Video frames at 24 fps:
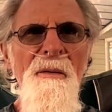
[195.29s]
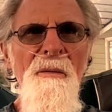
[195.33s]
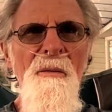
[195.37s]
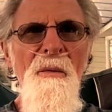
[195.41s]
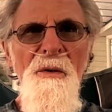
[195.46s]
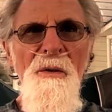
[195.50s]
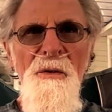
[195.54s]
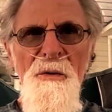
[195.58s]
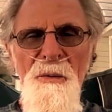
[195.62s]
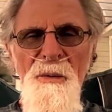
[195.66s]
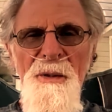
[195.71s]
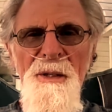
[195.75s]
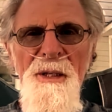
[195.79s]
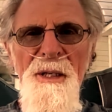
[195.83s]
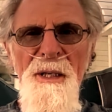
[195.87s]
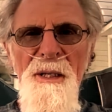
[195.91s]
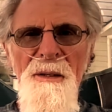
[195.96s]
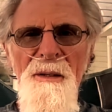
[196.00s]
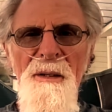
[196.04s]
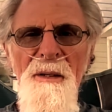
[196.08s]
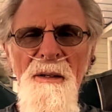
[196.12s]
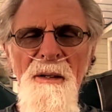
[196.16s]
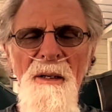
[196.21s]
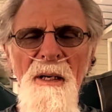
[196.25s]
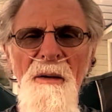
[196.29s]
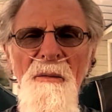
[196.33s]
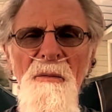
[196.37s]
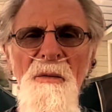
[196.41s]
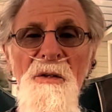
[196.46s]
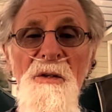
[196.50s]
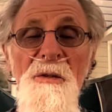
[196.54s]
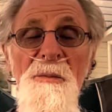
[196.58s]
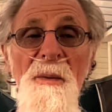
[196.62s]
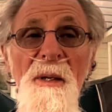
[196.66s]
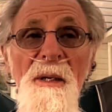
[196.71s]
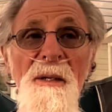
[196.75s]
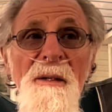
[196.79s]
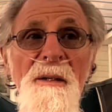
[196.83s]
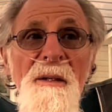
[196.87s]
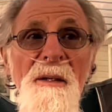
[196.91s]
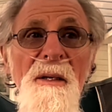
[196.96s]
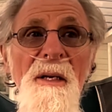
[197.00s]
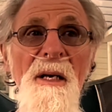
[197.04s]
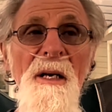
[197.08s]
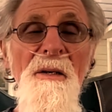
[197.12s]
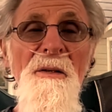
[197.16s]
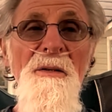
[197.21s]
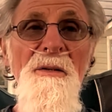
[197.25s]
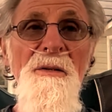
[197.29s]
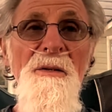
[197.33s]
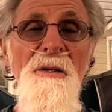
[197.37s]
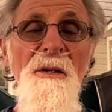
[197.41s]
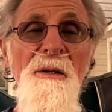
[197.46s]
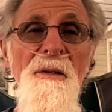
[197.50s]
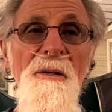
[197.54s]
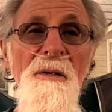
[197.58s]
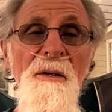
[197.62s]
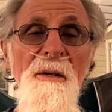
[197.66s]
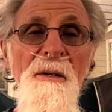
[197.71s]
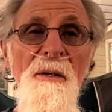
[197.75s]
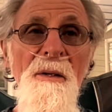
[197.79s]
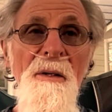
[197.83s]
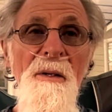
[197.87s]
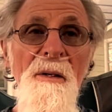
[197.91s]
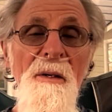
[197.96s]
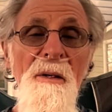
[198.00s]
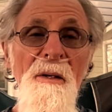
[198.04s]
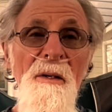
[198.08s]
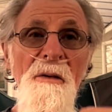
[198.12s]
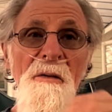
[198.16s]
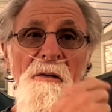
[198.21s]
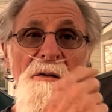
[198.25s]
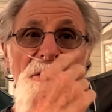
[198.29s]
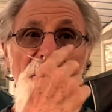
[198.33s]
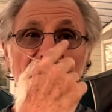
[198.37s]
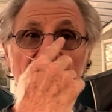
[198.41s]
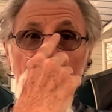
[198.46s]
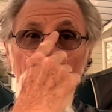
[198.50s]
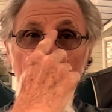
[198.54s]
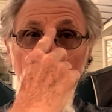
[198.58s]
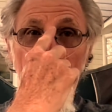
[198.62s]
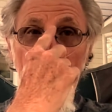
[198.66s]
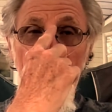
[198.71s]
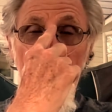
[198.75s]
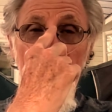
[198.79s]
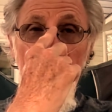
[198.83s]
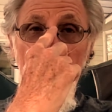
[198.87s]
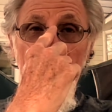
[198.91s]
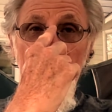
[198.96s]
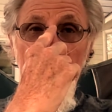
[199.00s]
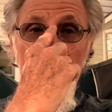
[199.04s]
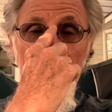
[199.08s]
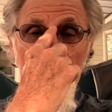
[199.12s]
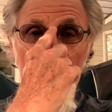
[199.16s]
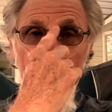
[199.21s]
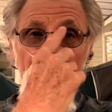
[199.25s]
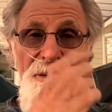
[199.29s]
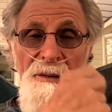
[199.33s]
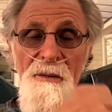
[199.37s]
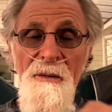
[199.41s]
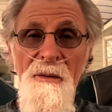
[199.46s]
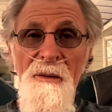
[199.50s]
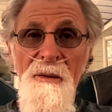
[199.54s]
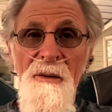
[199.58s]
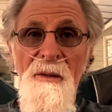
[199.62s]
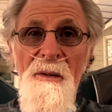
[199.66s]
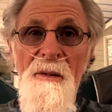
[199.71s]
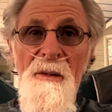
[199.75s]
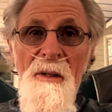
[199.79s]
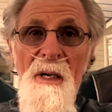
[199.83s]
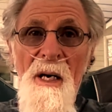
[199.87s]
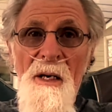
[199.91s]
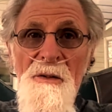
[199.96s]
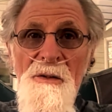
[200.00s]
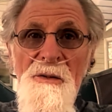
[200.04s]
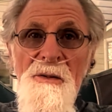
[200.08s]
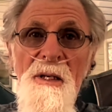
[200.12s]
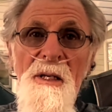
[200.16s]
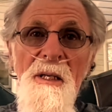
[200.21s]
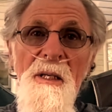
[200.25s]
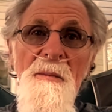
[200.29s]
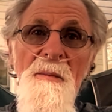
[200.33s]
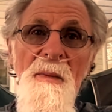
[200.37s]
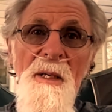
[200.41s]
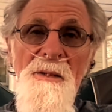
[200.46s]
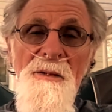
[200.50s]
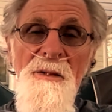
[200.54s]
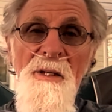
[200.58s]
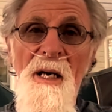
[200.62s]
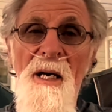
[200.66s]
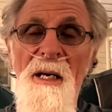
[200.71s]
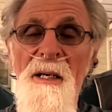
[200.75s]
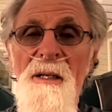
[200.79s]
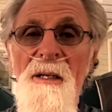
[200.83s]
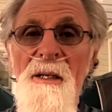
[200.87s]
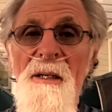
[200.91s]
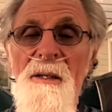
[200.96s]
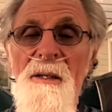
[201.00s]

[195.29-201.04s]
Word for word: which we did. And we spent the next few days, I stayed in my tent,